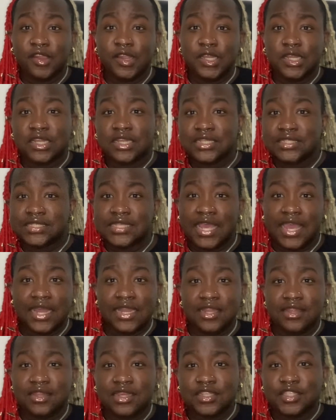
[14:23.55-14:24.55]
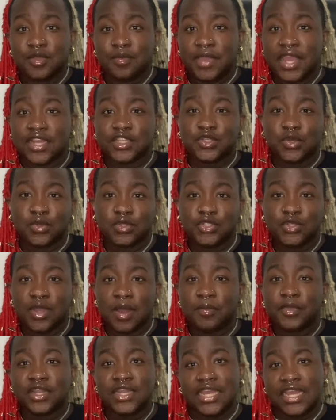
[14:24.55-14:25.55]
You didn't say anything to me. I told you
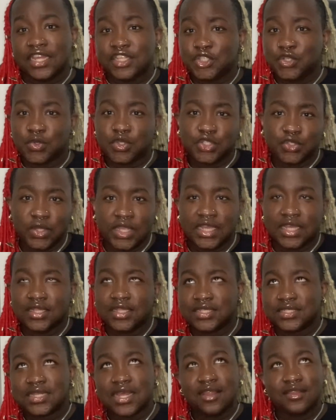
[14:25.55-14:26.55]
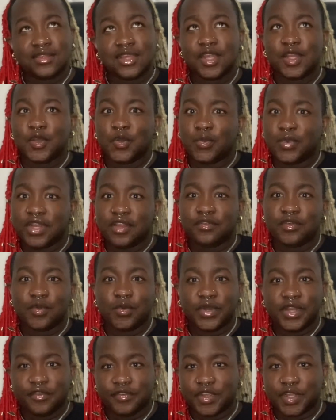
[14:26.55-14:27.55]
I'm going to get you a drink and this and that or whatever,
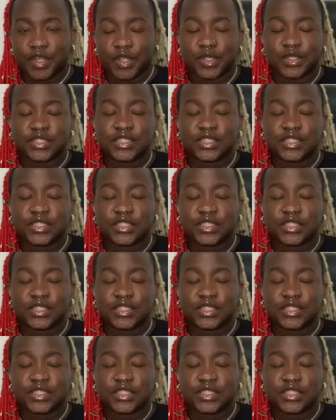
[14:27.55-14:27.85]
whatever, girl.